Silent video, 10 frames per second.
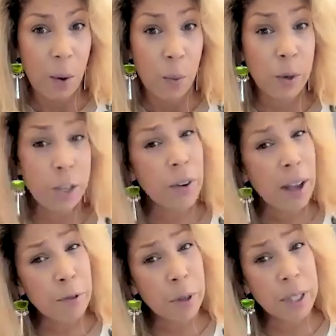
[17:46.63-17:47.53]
would you
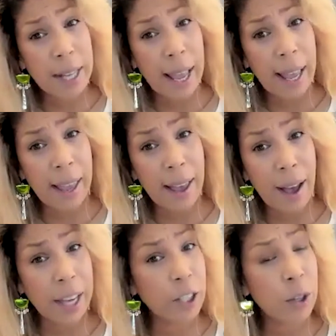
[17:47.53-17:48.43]
ever say,
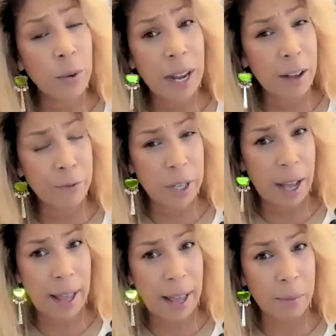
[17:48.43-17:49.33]
I don't have
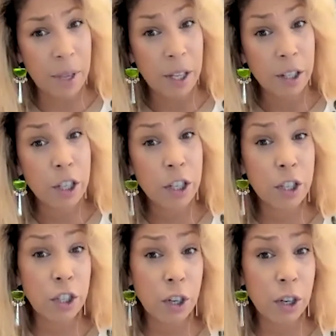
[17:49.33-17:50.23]
time to
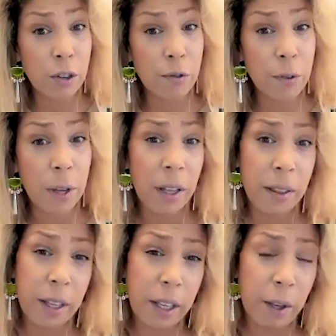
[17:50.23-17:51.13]
serve
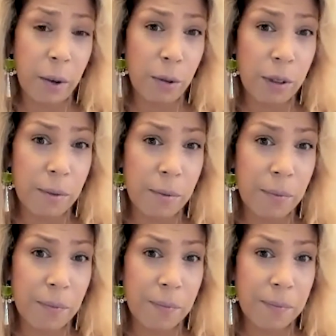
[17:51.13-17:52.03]
the youth?
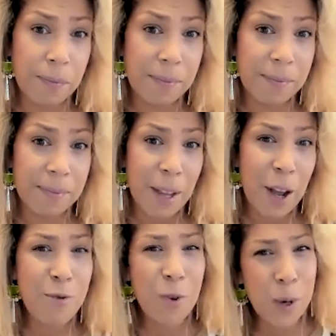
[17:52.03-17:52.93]

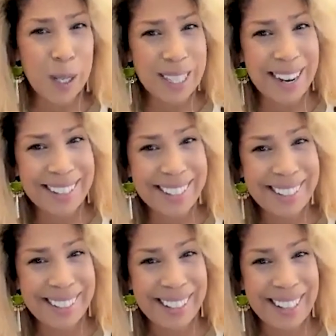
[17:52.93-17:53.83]
Of course not.
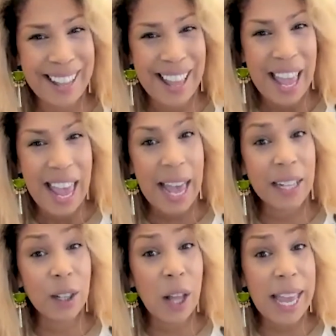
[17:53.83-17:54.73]

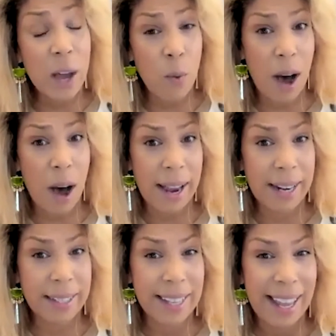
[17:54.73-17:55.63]
And
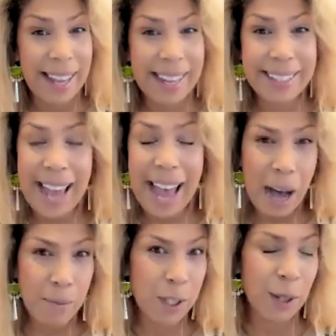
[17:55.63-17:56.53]
likewise, it's
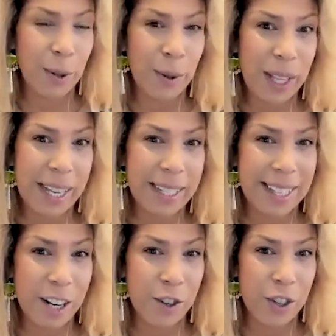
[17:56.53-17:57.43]
absolutely
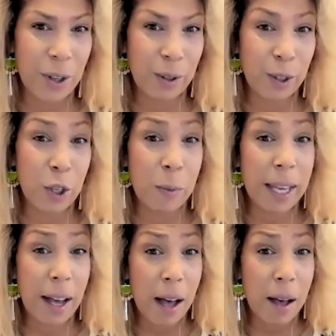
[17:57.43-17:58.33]
essential to
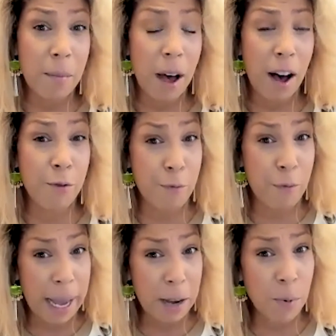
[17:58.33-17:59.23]
become a
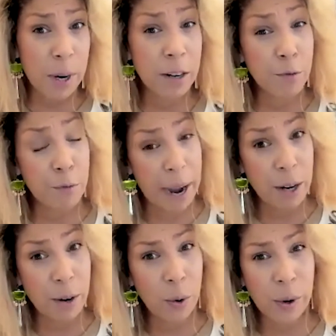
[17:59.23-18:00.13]
vibrant,
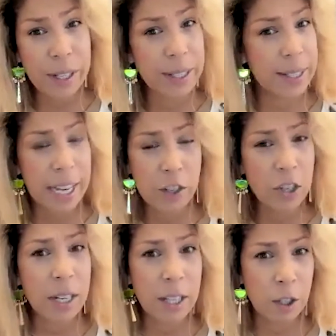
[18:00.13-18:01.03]
vital
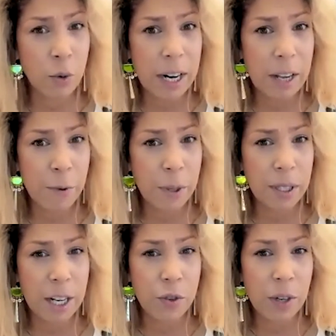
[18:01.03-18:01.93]
organization in the 21st
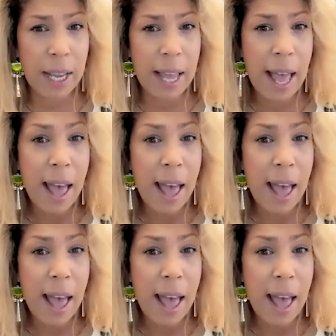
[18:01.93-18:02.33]
century